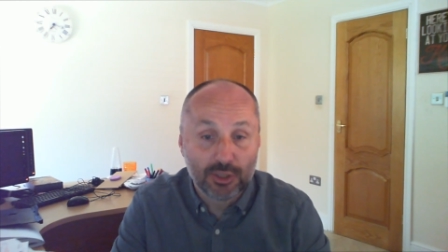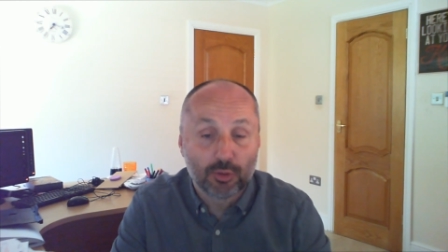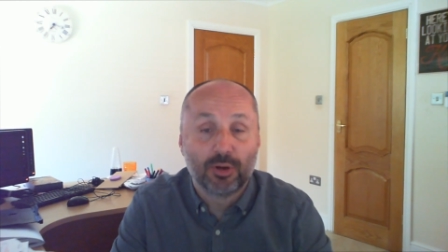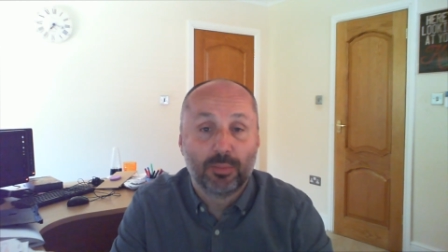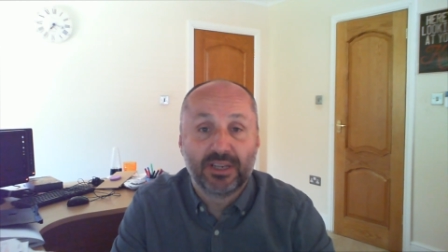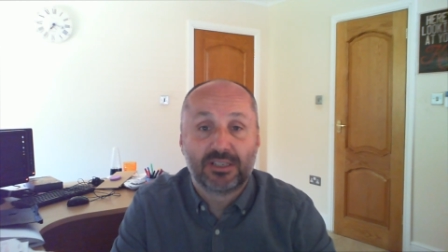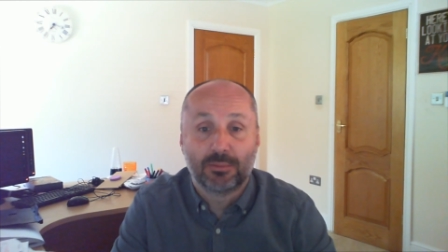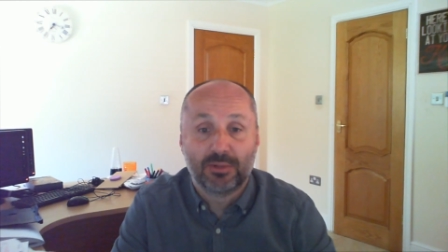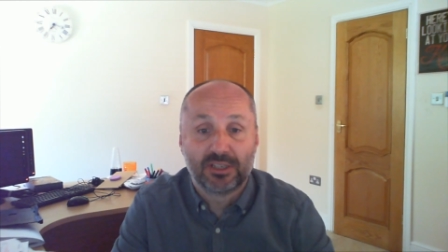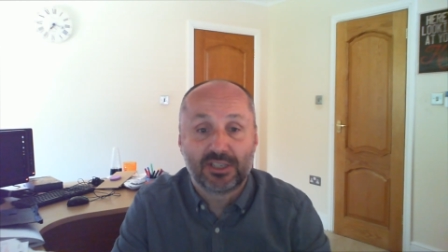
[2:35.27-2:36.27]
going to be some
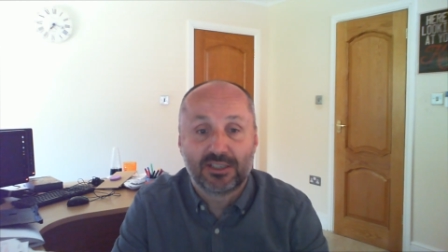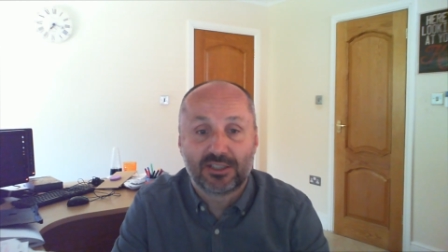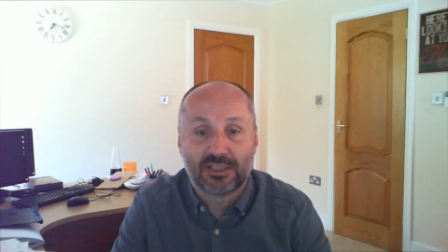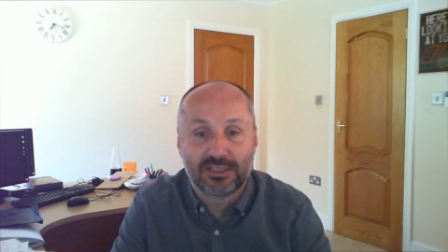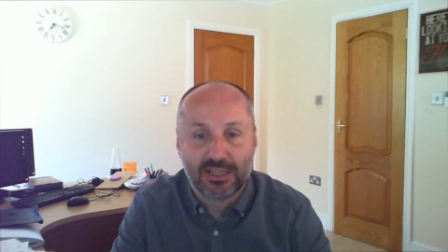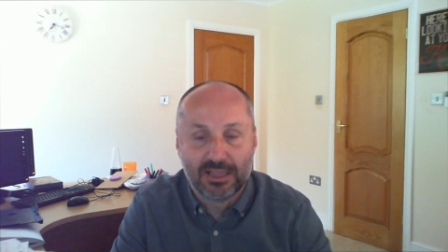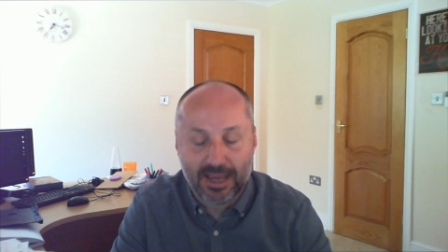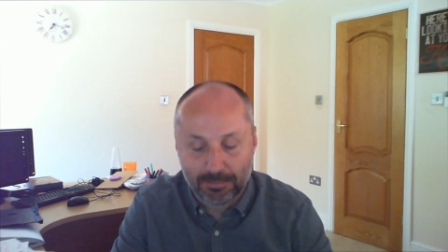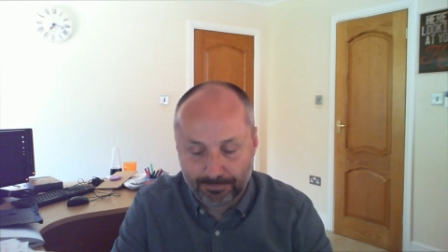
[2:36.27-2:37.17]
necessities in there.